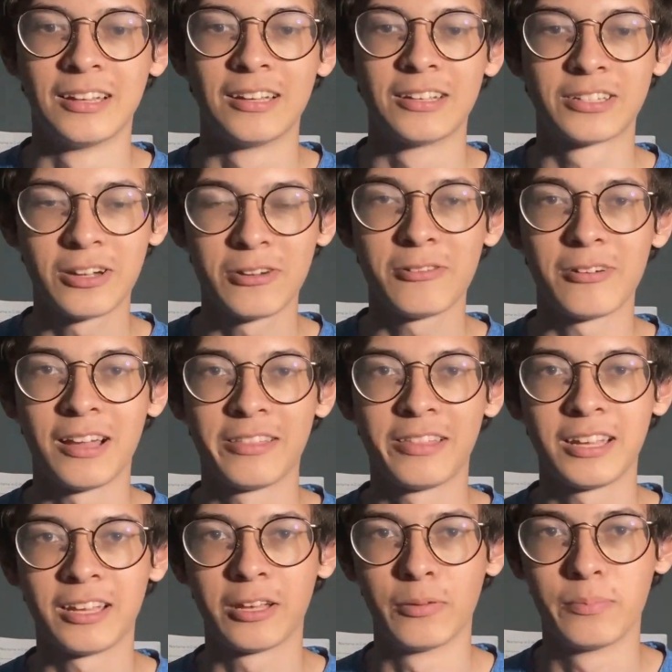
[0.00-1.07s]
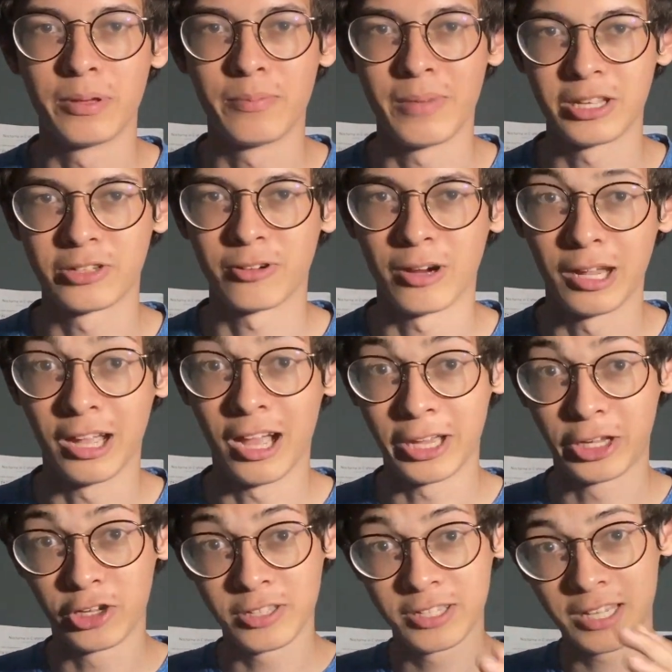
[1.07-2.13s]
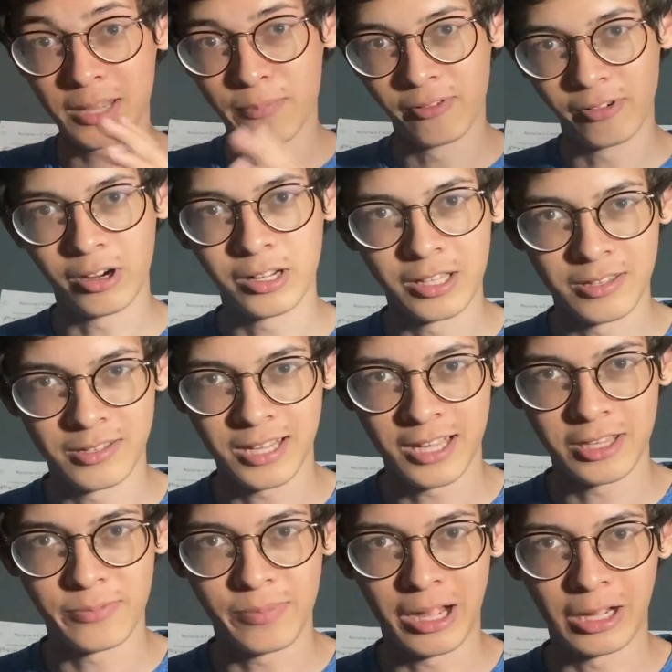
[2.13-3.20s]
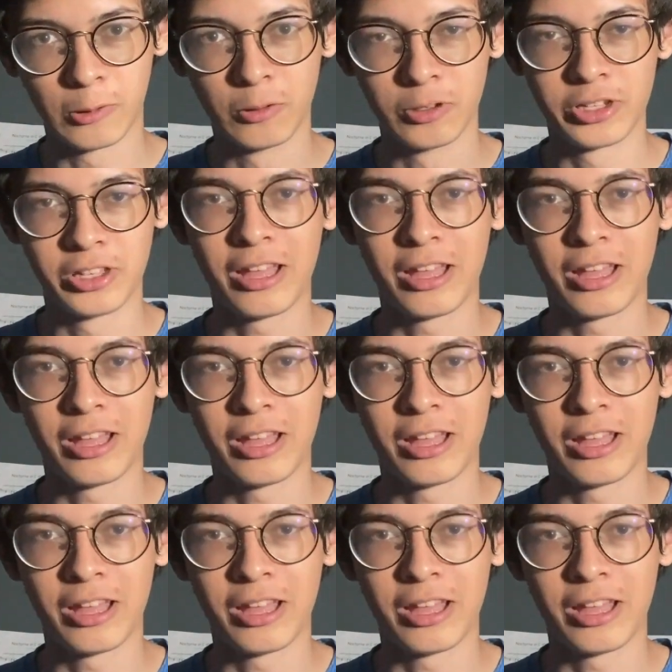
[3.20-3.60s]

So I think it'll be Mazraoui. I could see Pavard in centre-back also.